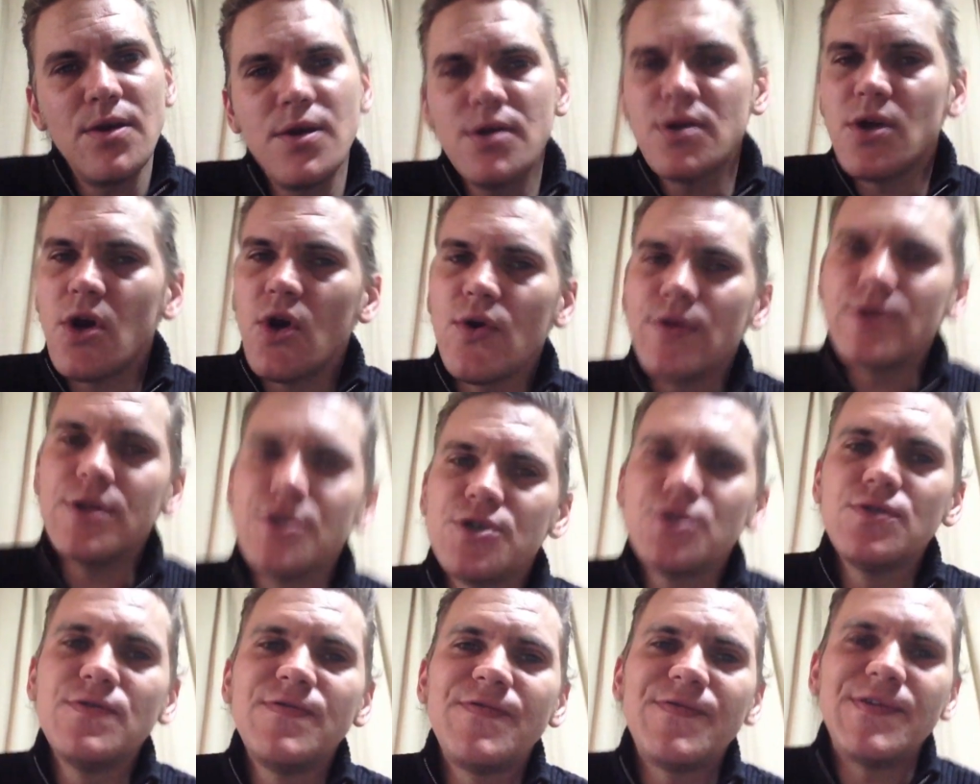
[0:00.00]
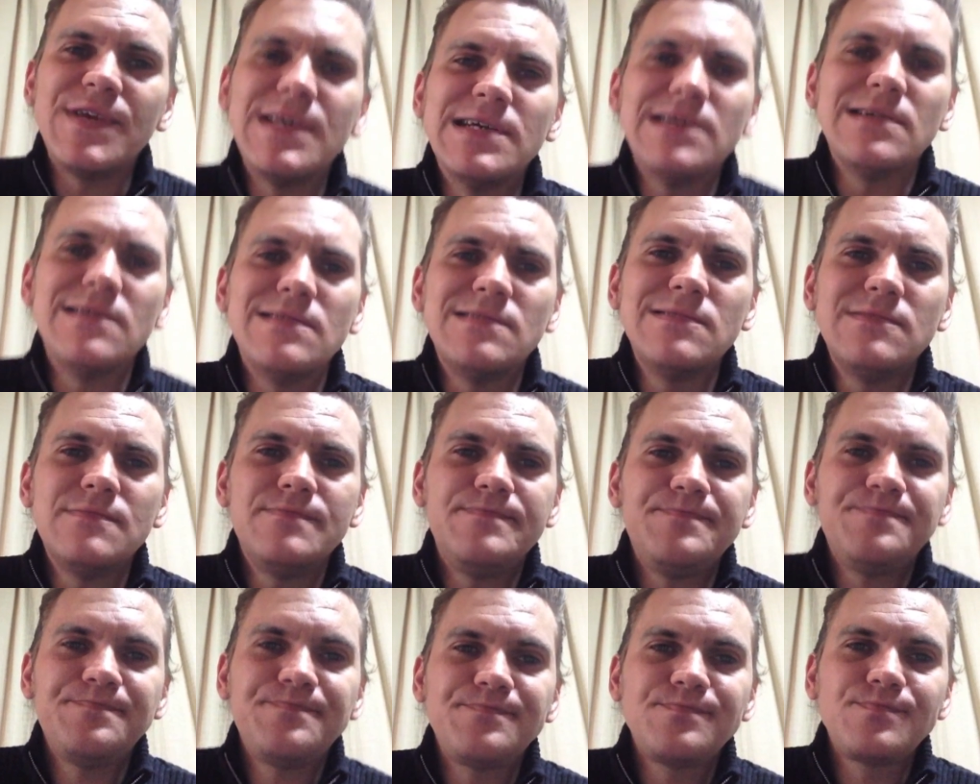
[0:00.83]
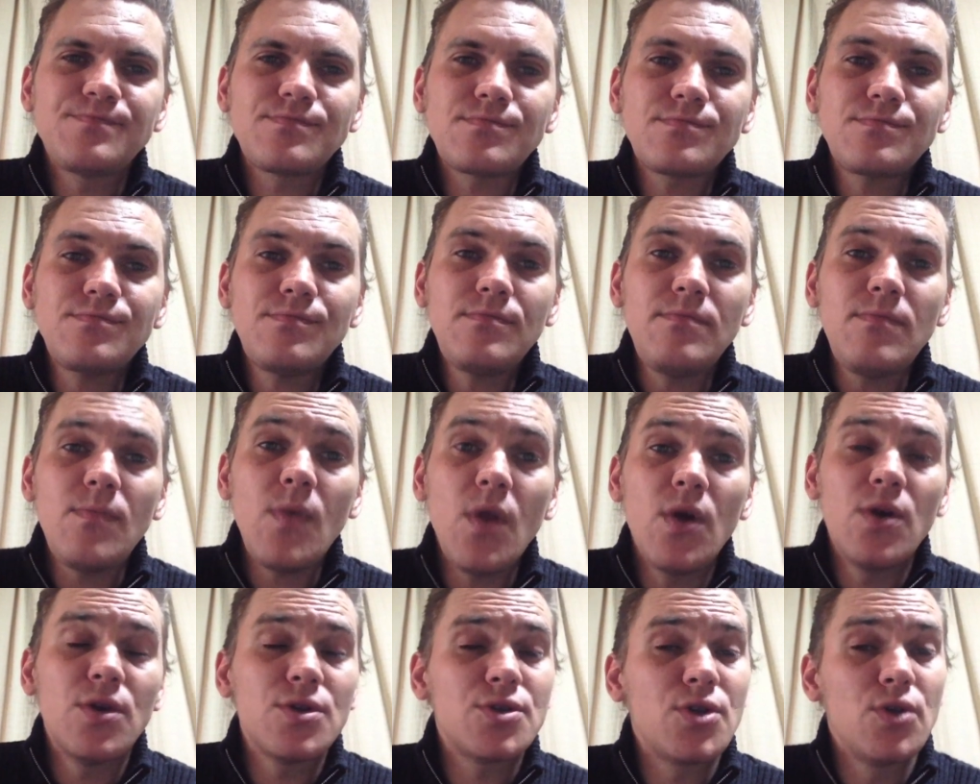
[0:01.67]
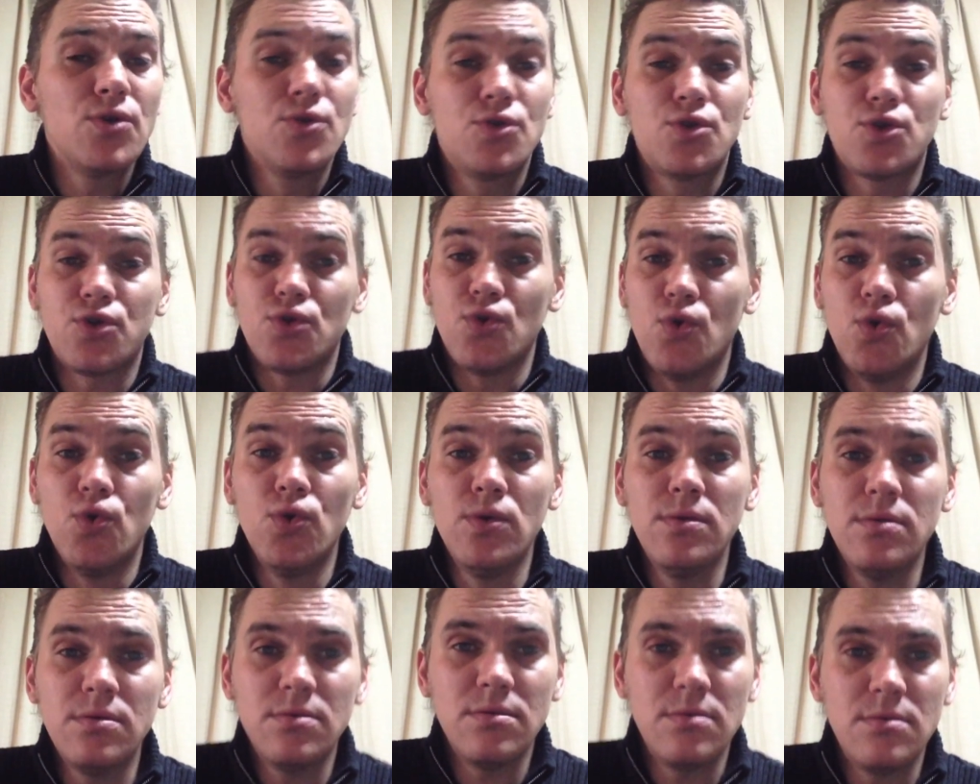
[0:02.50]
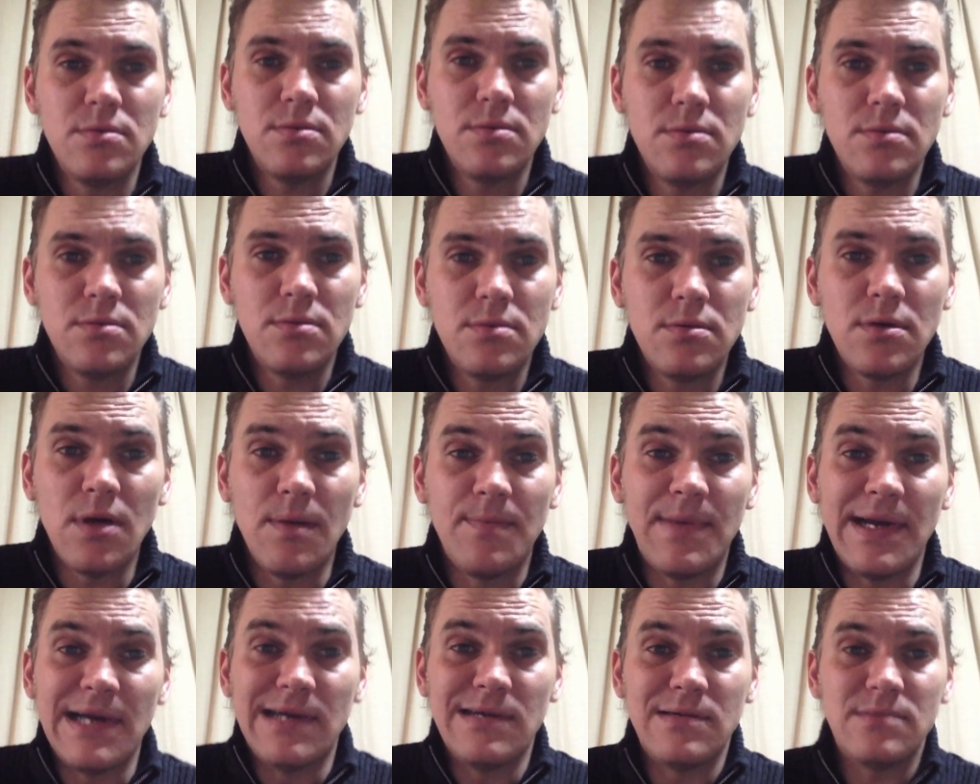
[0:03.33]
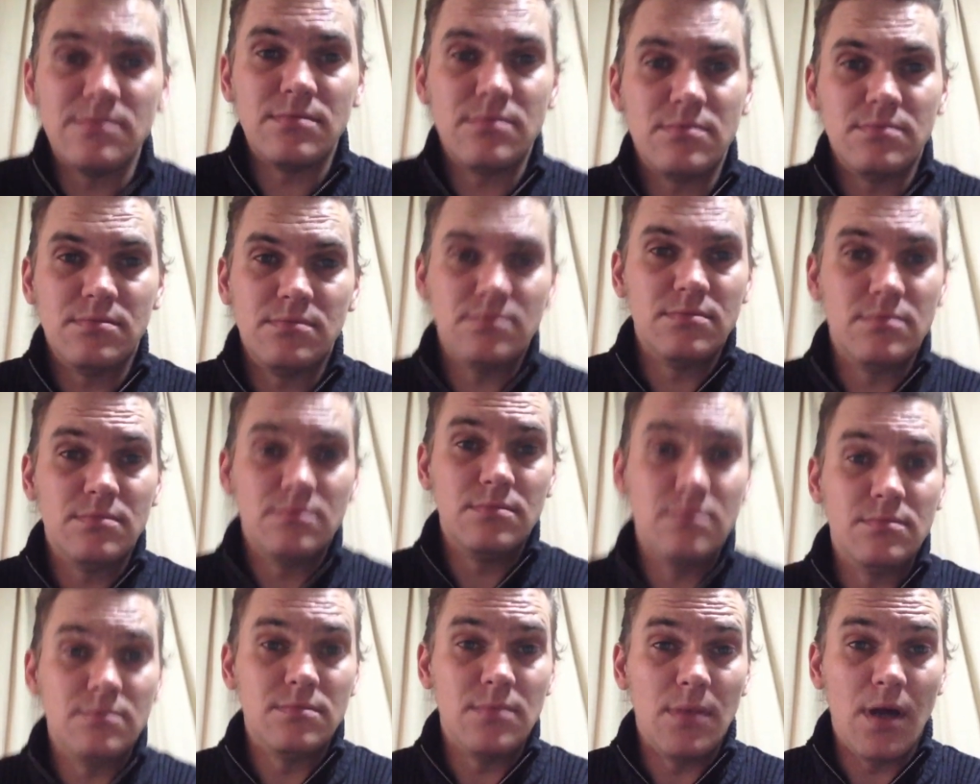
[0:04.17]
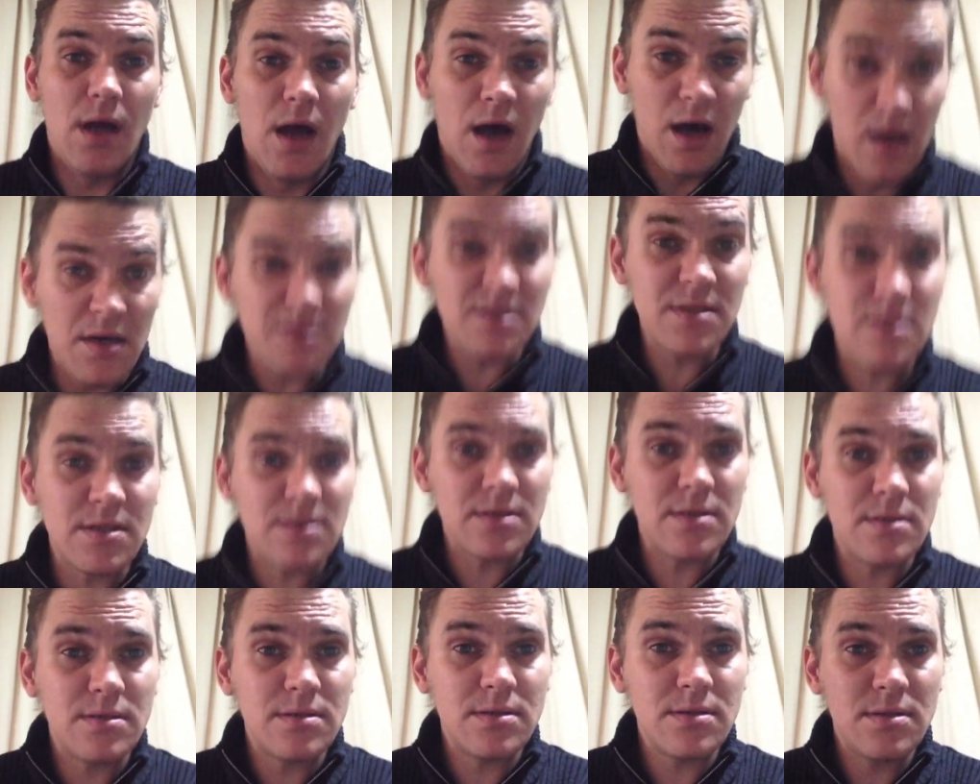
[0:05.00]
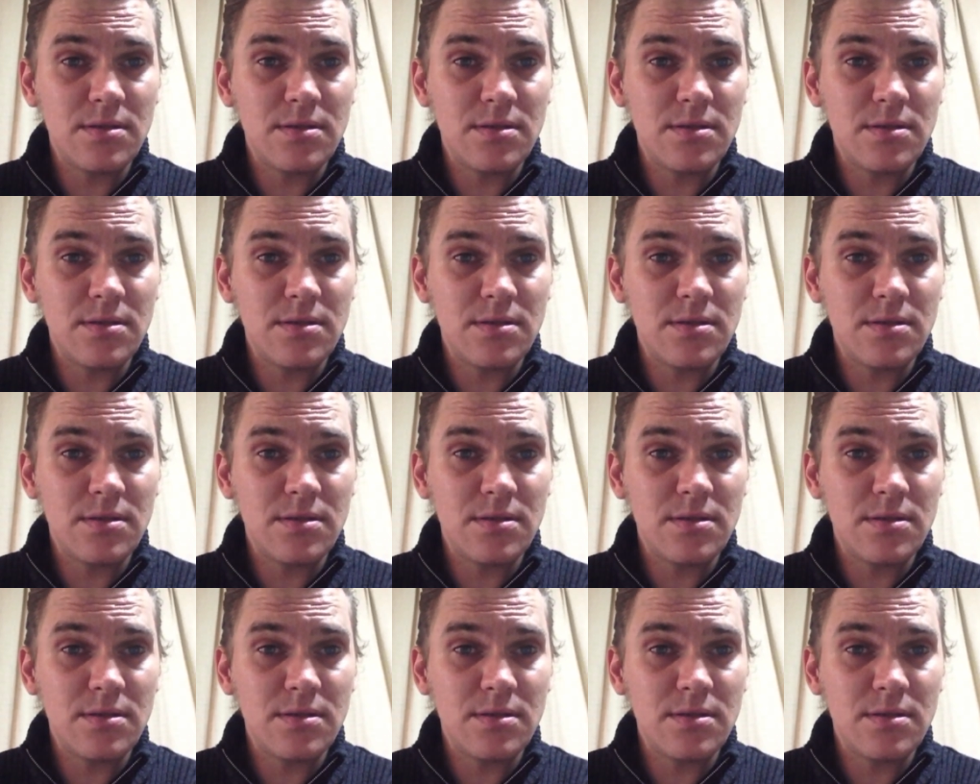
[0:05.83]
you know, that you feel are so true about us